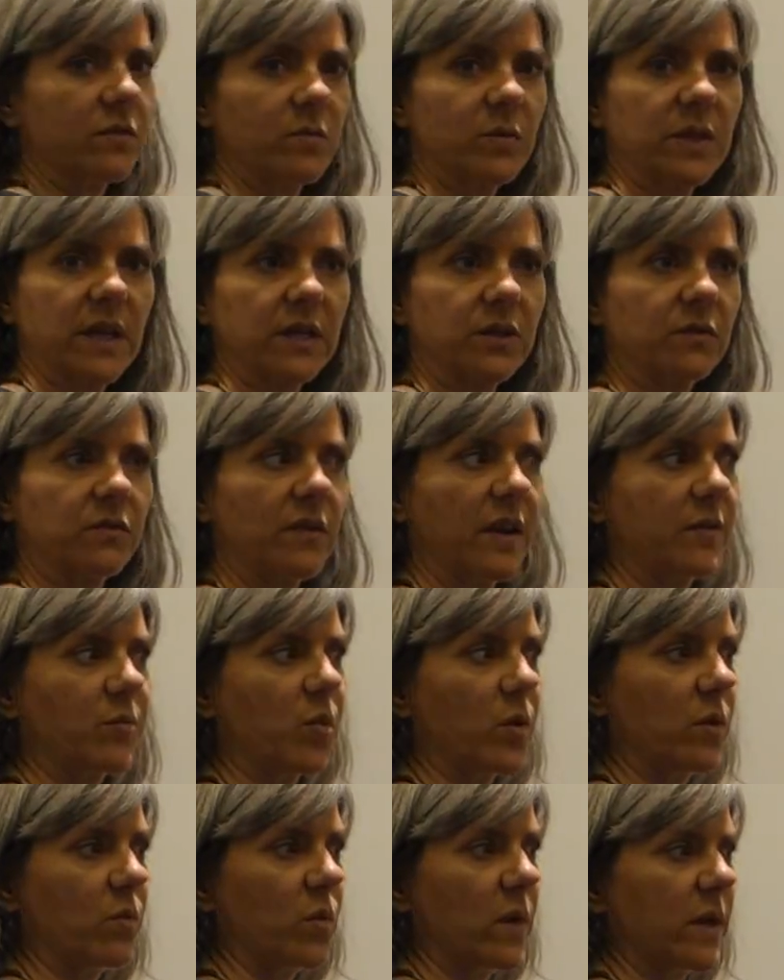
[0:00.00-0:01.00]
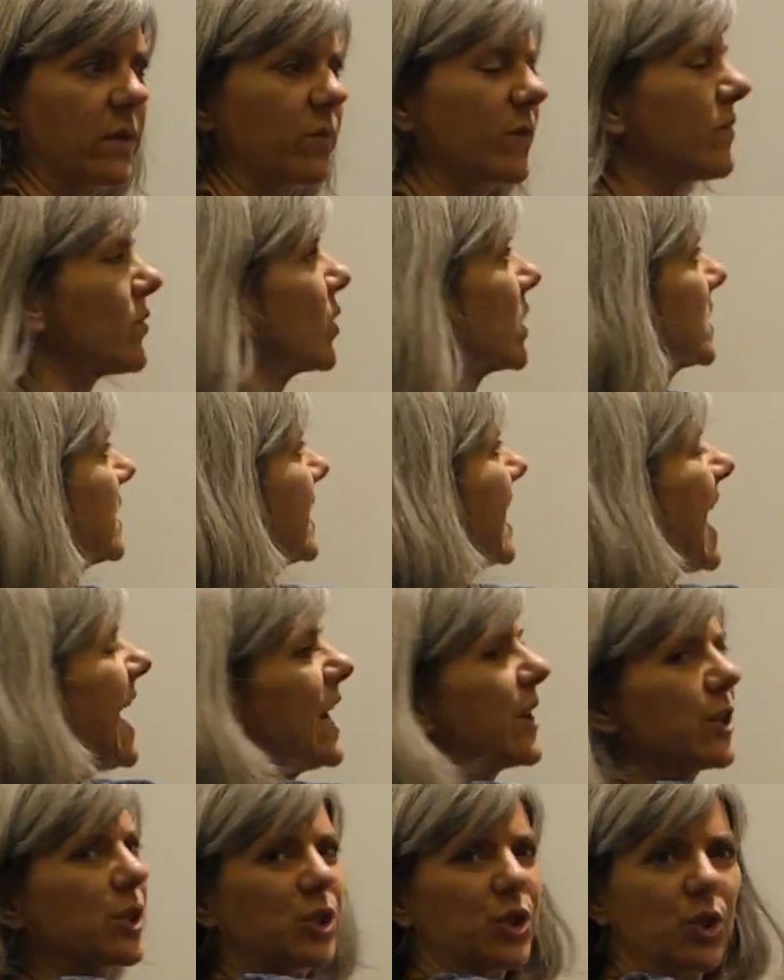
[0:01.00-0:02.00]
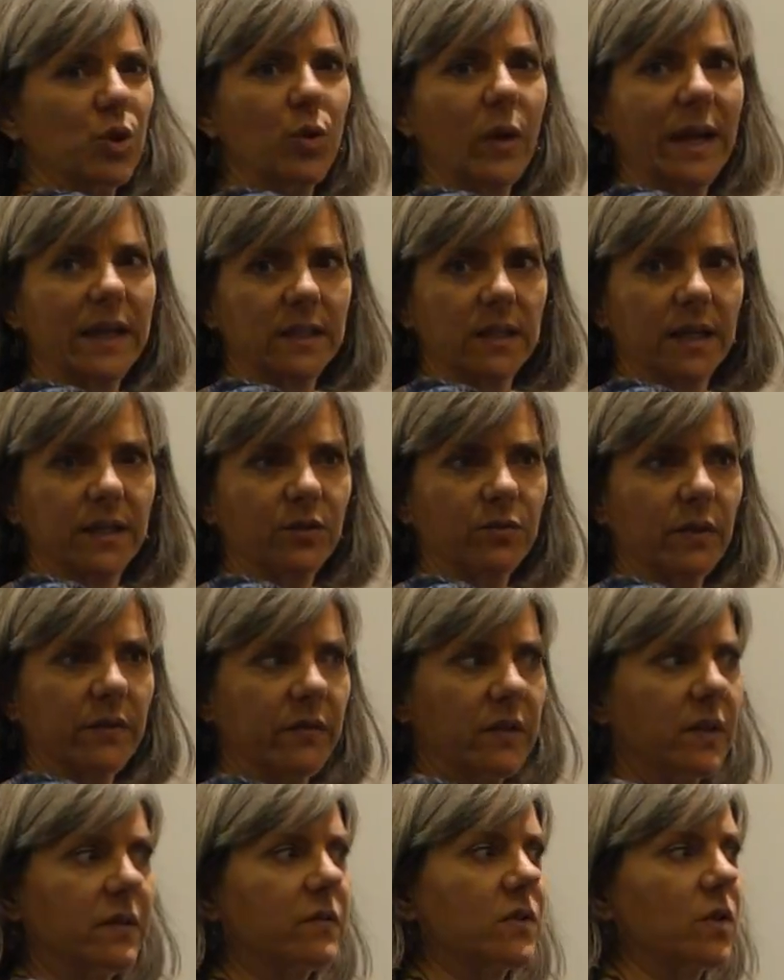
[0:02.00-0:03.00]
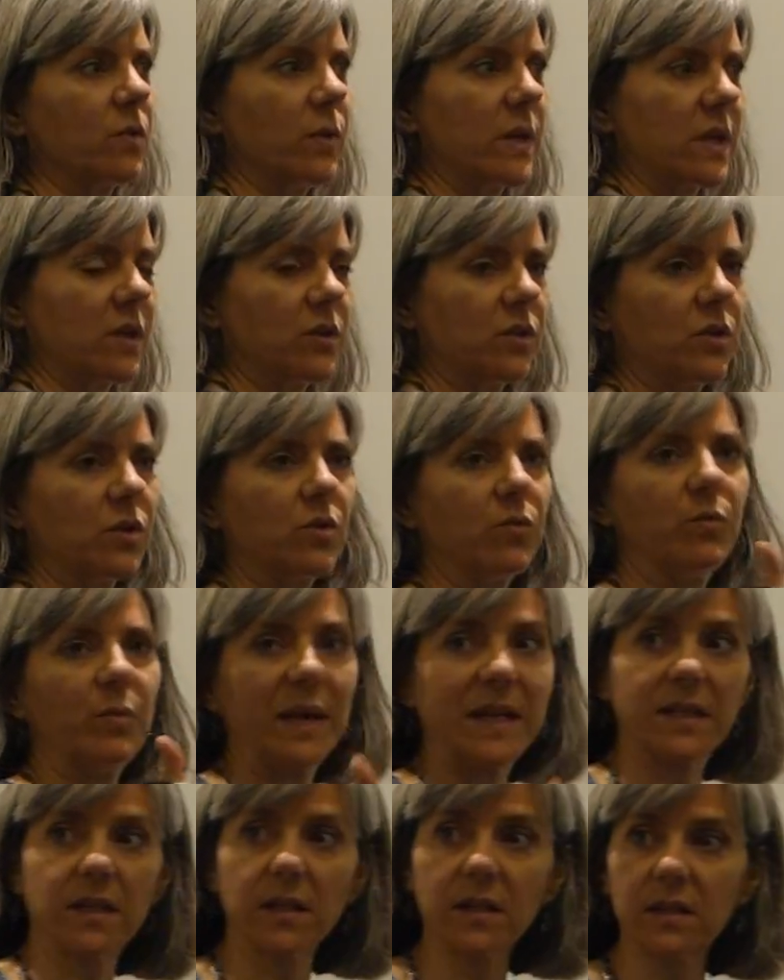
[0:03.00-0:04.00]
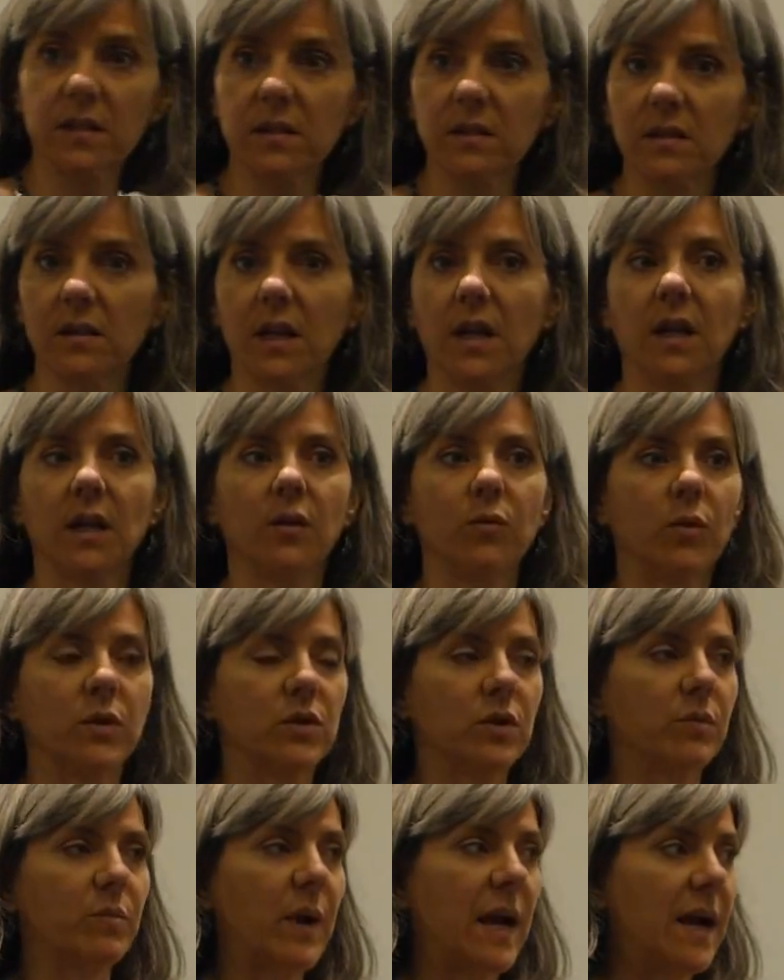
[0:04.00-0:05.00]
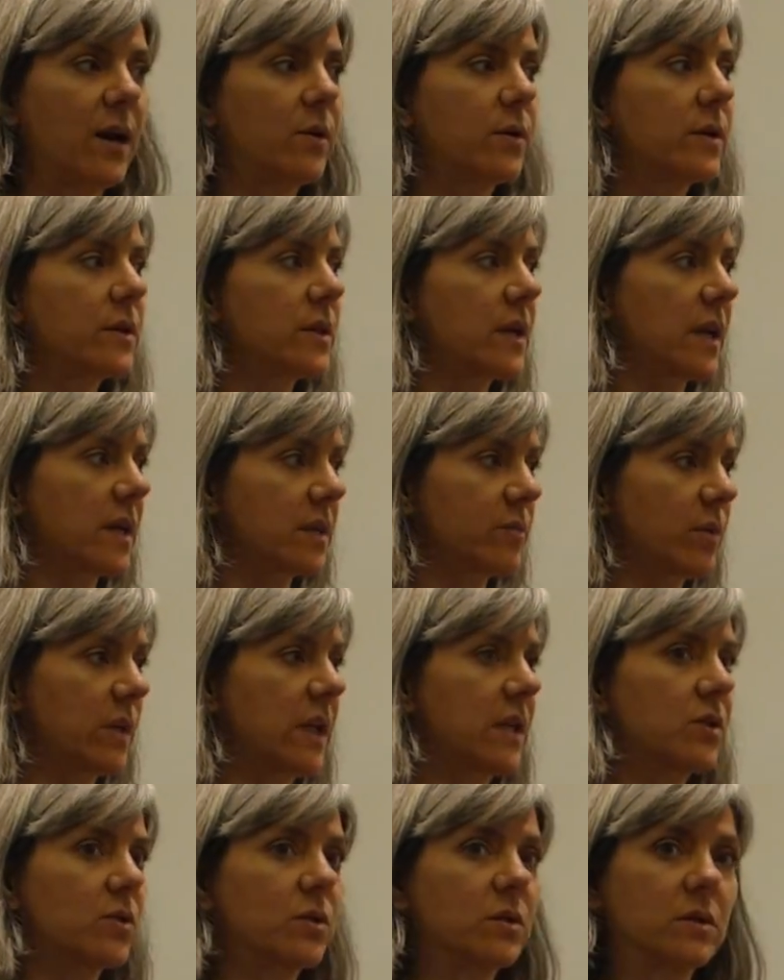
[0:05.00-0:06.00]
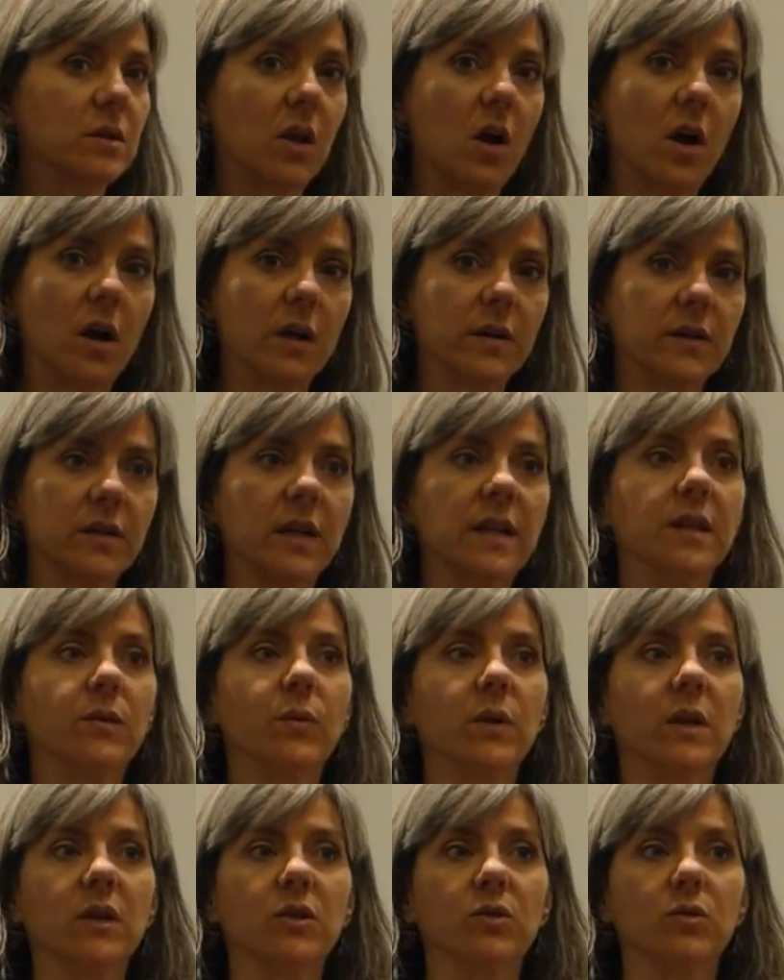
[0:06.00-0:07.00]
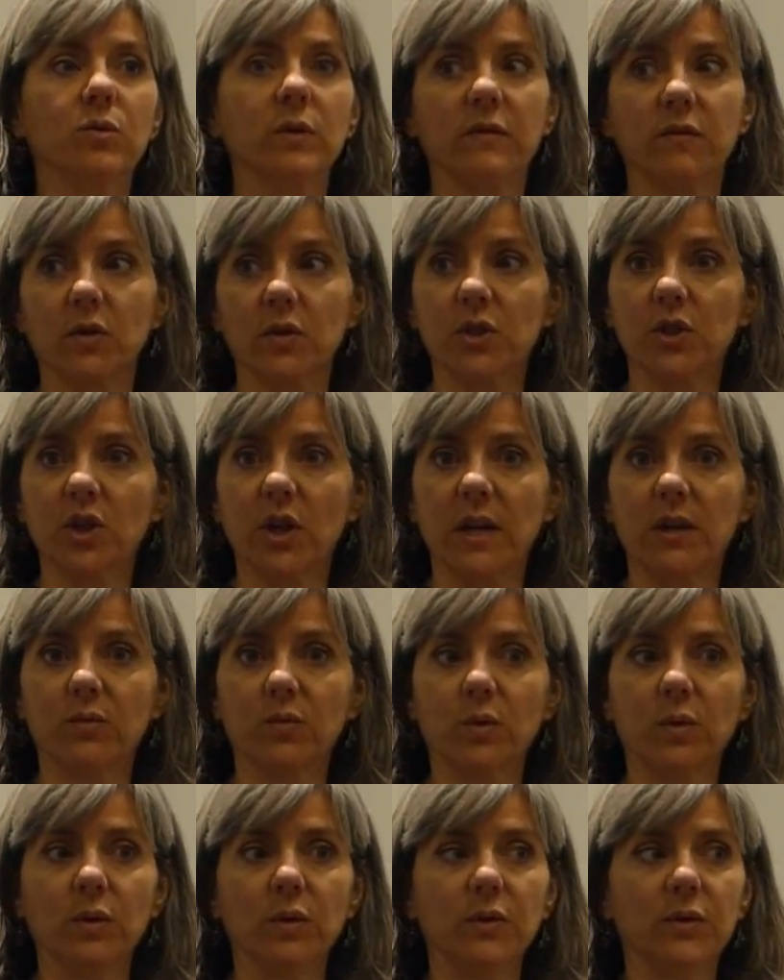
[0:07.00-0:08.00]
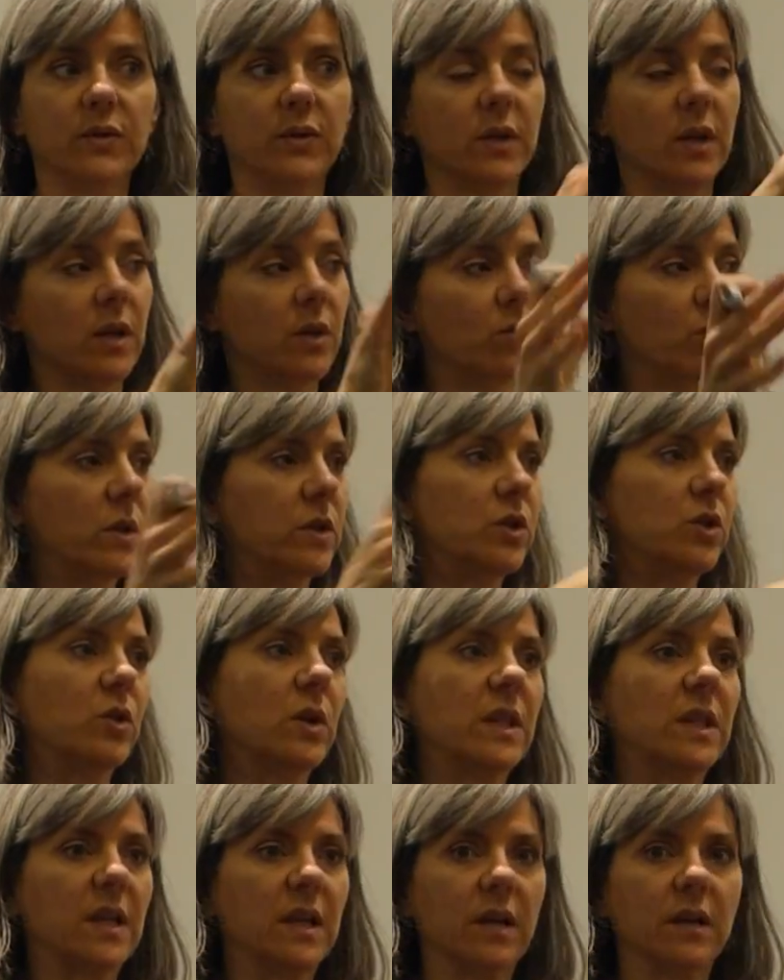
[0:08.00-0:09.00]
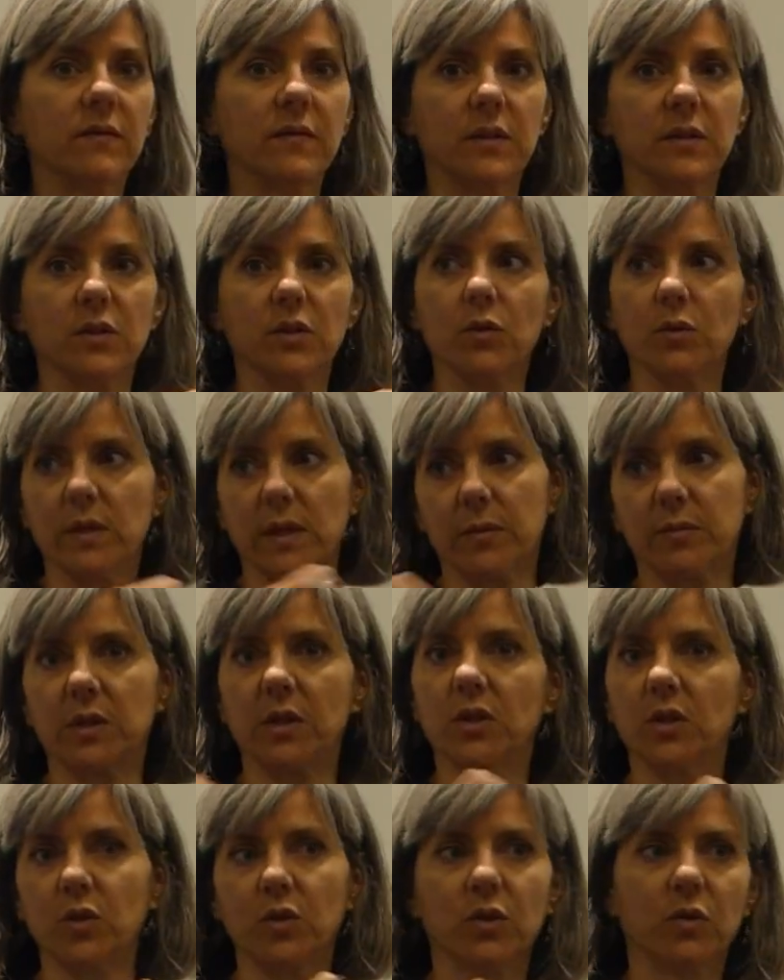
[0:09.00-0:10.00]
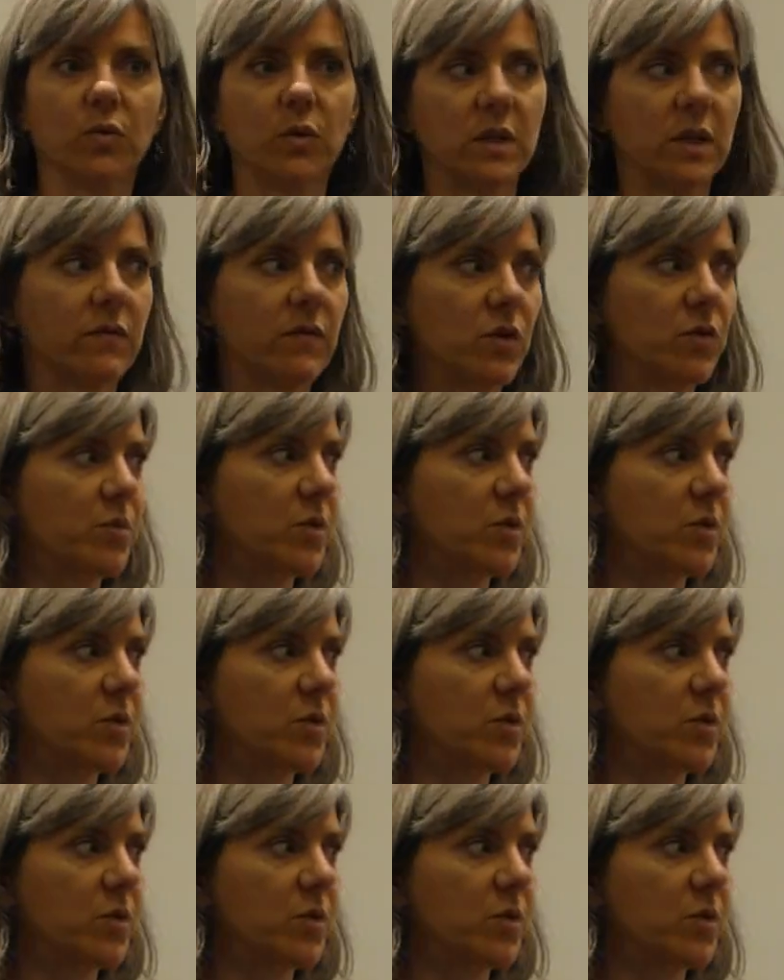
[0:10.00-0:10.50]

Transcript: from section 5.1. We've worked on how to do antiderivatives. So we can do basics, which are powers, exponentials, logs, and then we can do reverse chain rules, which you can think of as U substitution, whichever you